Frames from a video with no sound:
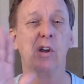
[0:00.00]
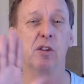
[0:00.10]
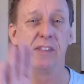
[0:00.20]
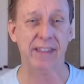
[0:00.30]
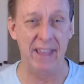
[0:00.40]

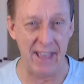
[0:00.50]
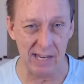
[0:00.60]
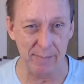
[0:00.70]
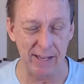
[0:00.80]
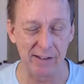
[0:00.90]
But the
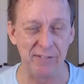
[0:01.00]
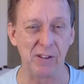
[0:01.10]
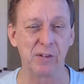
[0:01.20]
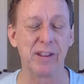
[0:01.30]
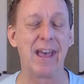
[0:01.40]
animated
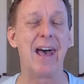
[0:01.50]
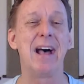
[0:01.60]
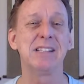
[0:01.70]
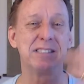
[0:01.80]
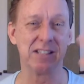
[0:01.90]
field
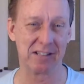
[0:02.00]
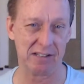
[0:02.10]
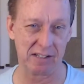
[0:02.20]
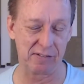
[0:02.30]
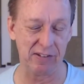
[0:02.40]
has the
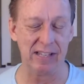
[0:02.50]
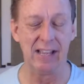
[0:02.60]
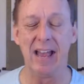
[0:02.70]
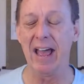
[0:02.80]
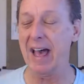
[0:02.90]
calligraphy,
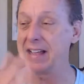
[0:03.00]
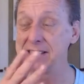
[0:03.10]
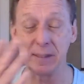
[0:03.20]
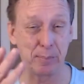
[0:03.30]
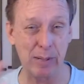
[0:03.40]

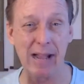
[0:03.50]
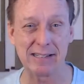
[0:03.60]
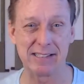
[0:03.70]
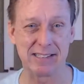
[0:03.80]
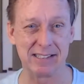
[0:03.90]
has the
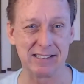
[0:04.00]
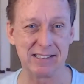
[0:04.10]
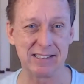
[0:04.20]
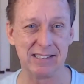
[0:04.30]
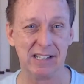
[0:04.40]

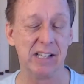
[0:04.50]
practices,